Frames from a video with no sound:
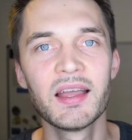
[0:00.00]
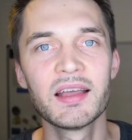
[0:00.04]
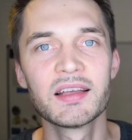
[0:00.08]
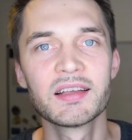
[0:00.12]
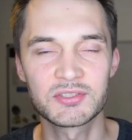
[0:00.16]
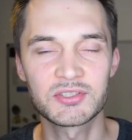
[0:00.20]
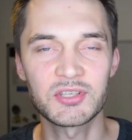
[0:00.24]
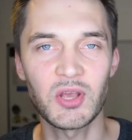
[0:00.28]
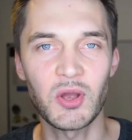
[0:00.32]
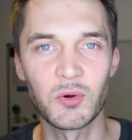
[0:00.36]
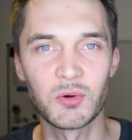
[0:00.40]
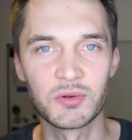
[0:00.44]

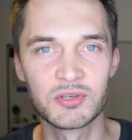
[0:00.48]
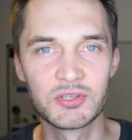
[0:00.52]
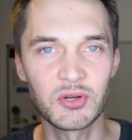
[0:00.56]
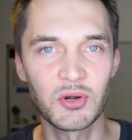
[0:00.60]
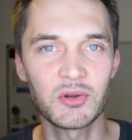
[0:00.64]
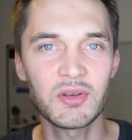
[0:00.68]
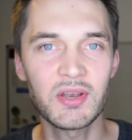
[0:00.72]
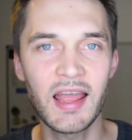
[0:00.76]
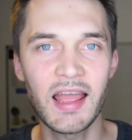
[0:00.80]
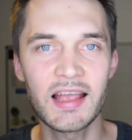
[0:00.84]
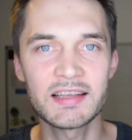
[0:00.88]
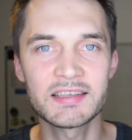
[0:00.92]
So
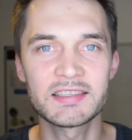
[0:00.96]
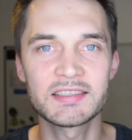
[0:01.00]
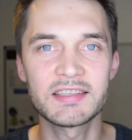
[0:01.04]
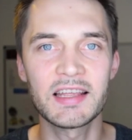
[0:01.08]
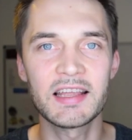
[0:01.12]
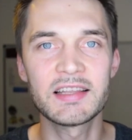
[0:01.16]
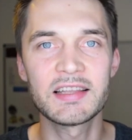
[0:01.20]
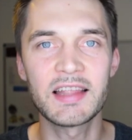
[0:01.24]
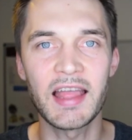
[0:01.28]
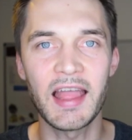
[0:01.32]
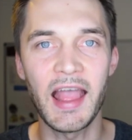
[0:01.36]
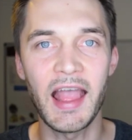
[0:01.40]
don't
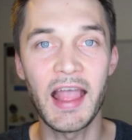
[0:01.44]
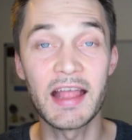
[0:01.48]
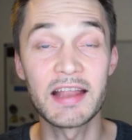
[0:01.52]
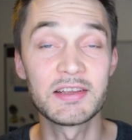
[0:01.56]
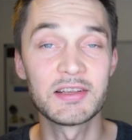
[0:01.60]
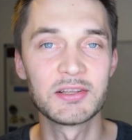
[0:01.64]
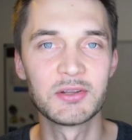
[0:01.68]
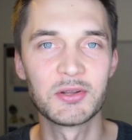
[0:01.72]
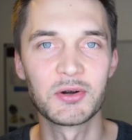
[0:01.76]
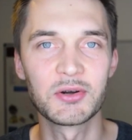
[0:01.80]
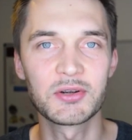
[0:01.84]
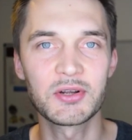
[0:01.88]
hesitate
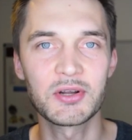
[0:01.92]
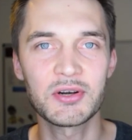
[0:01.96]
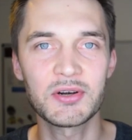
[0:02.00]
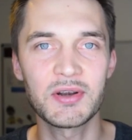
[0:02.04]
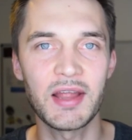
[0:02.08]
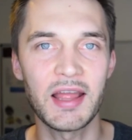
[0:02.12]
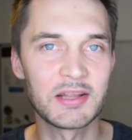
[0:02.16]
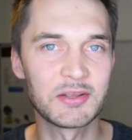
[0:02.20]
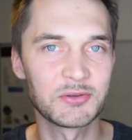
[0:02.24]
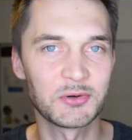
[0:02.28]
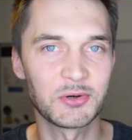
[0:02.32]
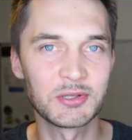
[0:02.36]
any
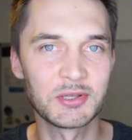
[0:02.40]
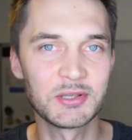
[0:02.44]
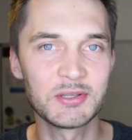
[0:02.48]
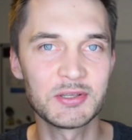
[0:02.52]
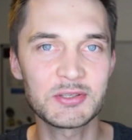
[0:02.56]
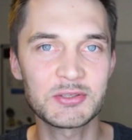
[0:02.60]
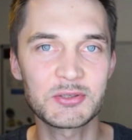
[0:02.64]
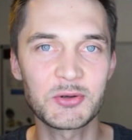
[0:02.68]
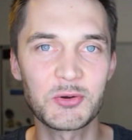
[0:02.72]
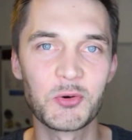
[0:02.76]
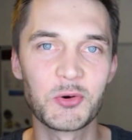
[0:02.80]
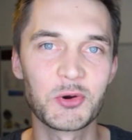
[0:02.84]
longer, enroll in
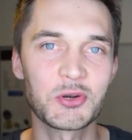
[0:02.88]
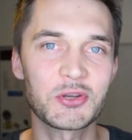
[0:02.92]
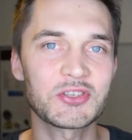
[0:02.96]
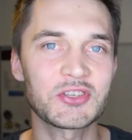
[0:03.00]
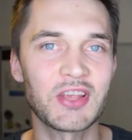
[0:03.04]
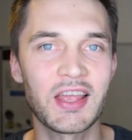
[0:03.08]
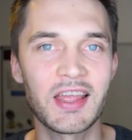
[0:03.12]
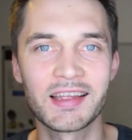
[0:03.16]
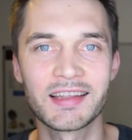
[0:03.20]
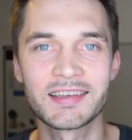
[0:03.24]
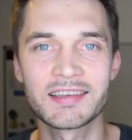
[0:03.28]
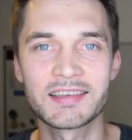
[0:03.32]
this course
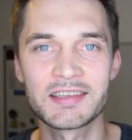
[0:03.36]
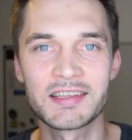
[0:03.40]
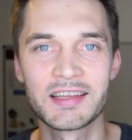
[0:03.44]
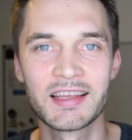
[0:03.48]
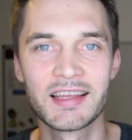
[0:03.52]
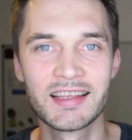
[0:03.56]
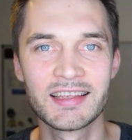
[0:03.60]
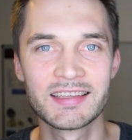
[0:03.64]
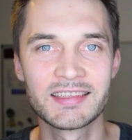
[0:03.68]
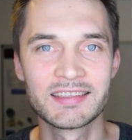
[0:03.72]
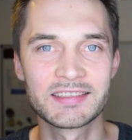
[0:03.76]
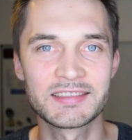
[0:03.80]
and
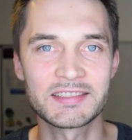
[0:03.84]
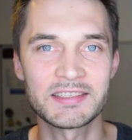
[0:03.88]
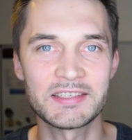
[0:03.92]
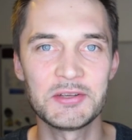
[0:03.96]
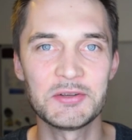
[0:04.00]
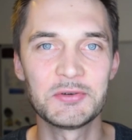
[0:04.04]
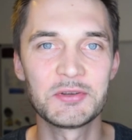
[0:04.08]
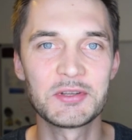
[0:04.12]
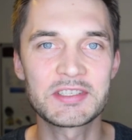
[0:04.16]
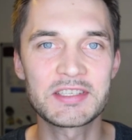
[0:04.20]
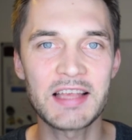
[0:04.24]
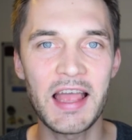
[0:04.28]
see
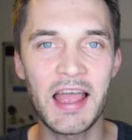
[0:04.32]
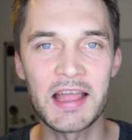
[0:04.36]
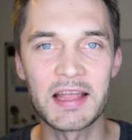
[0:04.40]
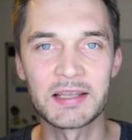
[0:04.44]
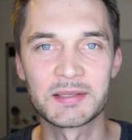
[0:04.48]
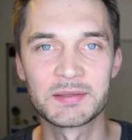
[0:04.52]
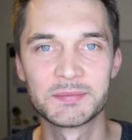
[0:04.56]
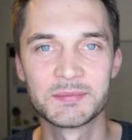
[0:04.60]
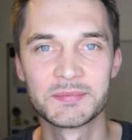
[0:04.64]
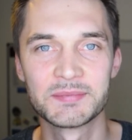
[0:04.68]
you inside.